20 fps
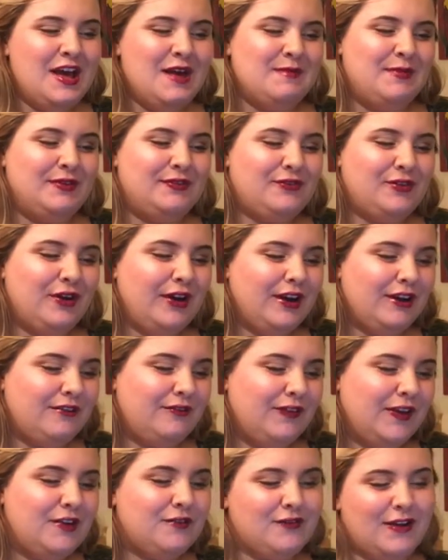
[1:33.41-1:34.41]
Before your
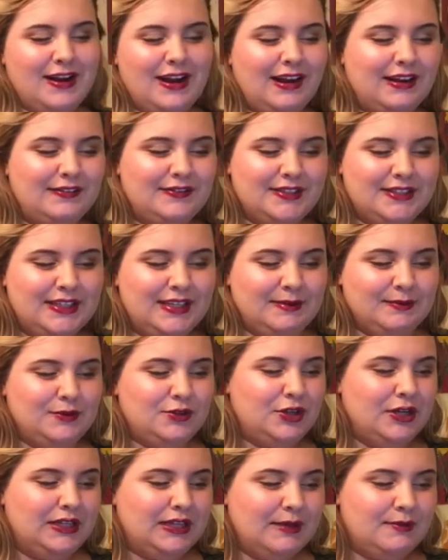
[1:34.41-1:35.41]
feet run out of steam,
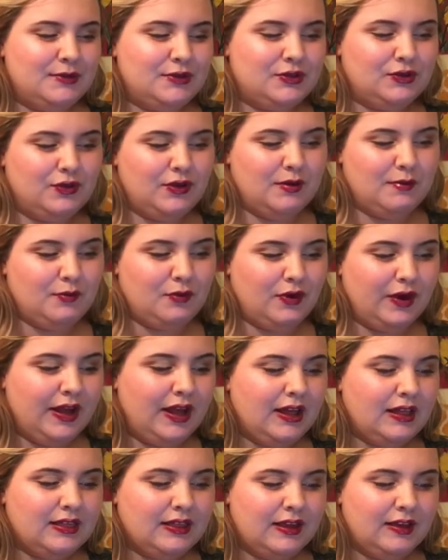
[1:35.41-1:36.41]
treat them to a
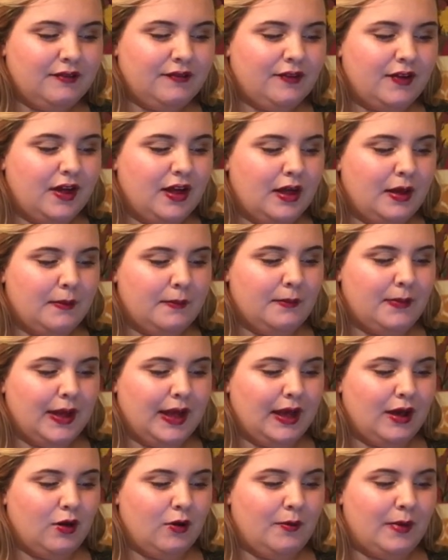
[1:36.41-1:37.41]
moringa leaf,
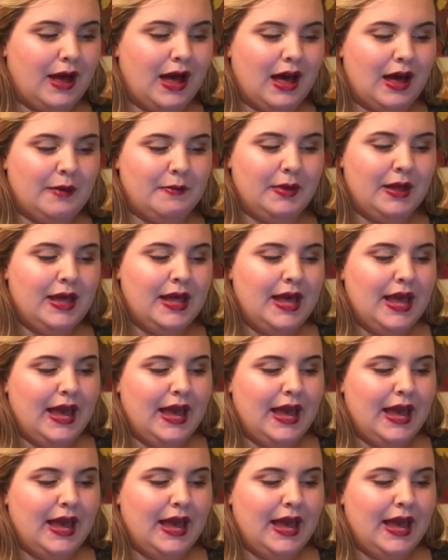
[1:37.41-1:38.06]
baobab,